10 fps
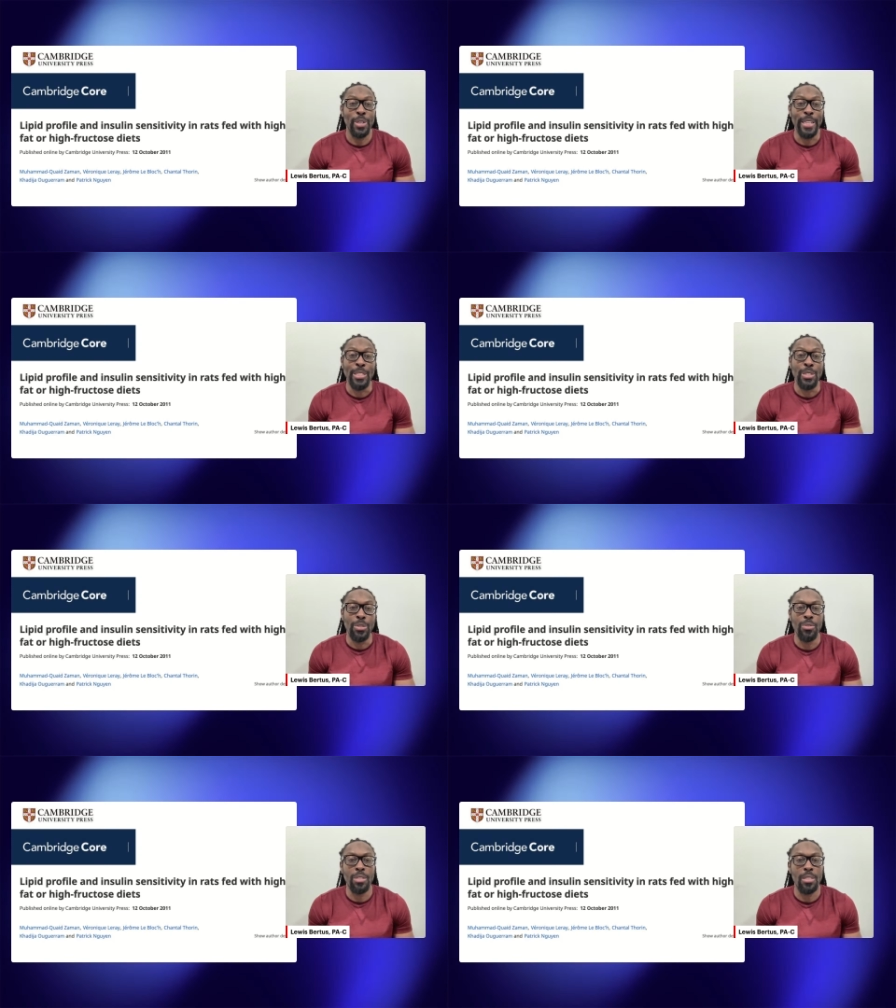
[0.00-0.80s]

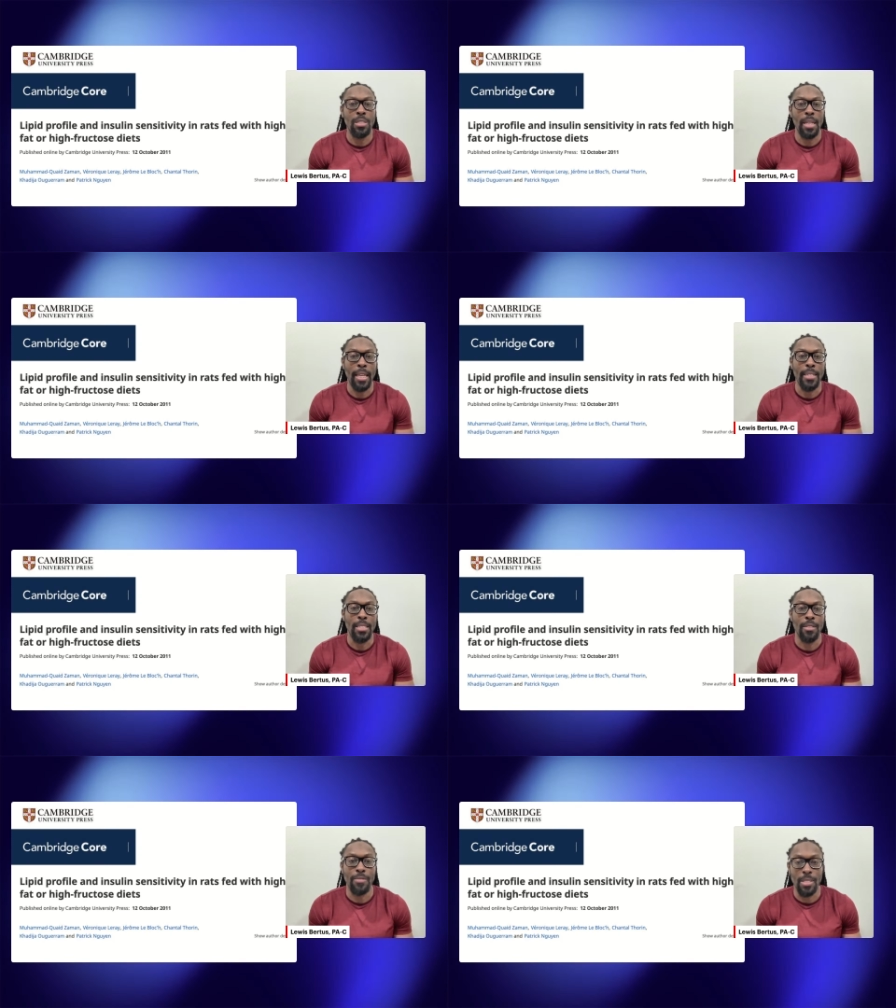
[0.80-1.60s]
induce
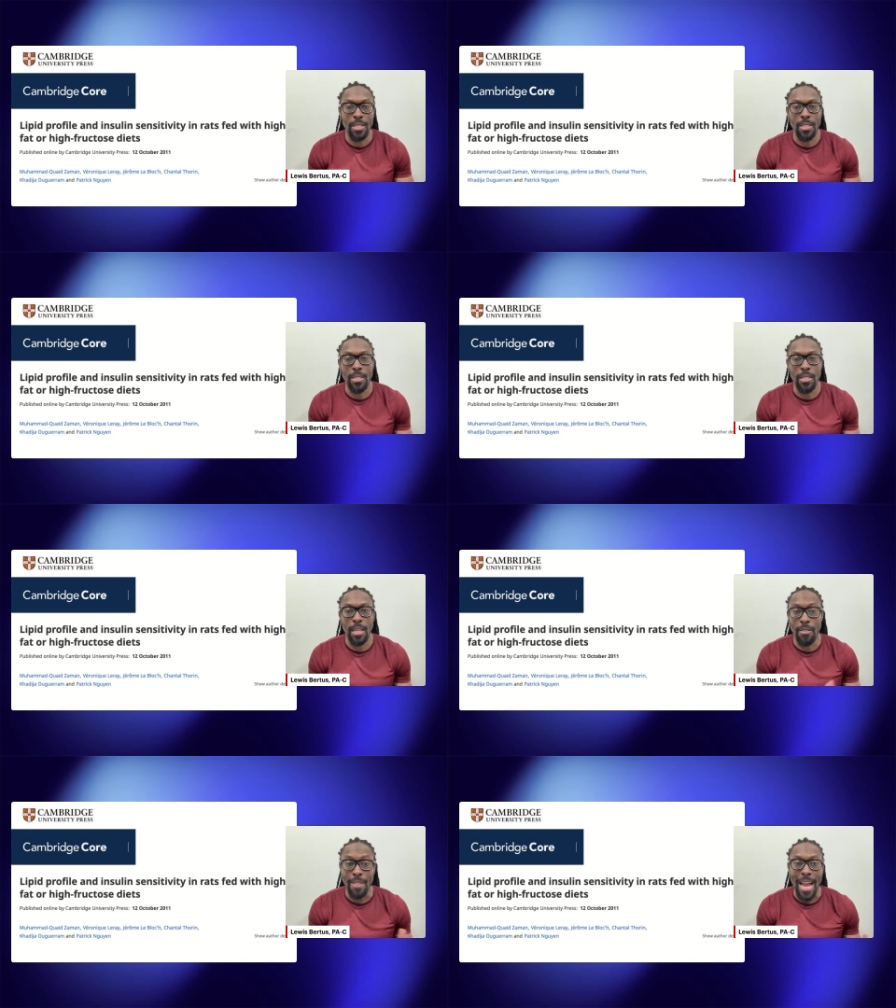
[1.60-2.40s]
insulin resistance
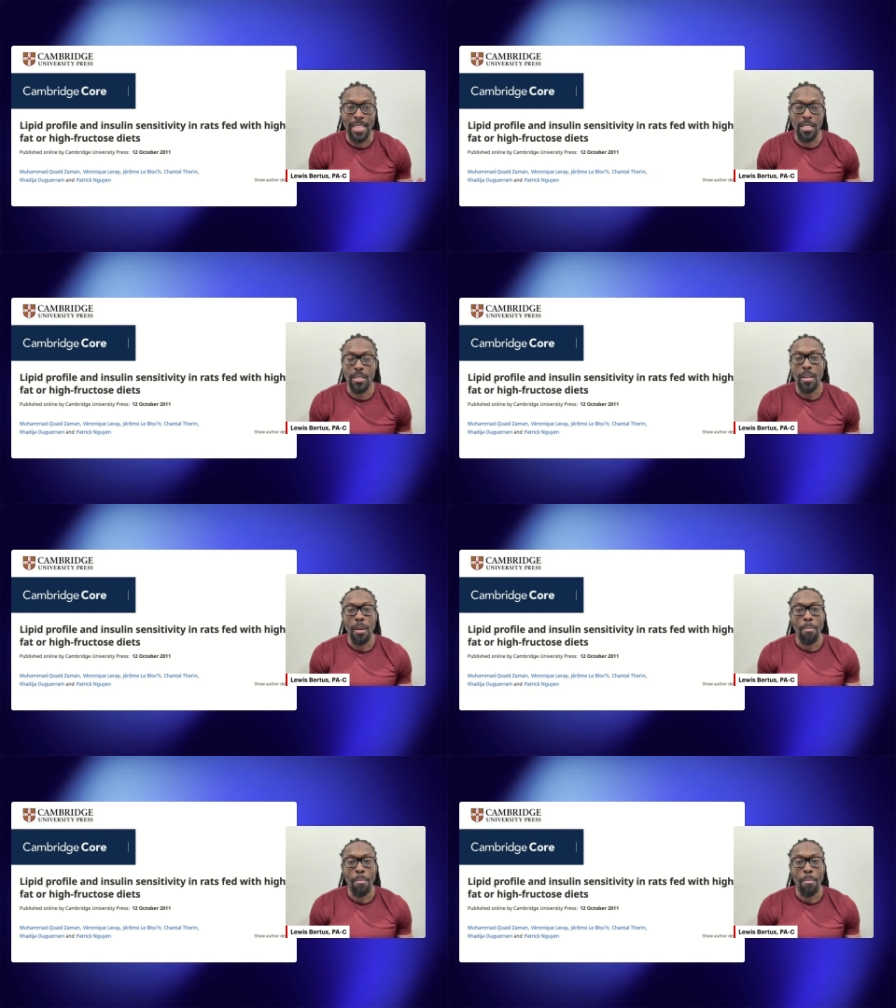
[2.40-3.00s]
in rats